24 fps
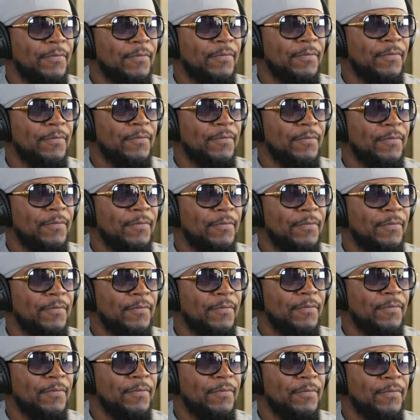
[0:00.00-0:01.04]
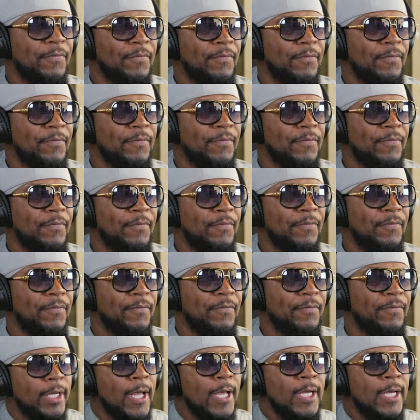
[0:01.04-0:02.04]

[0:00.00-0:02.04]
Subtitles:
If I'm a man who can afford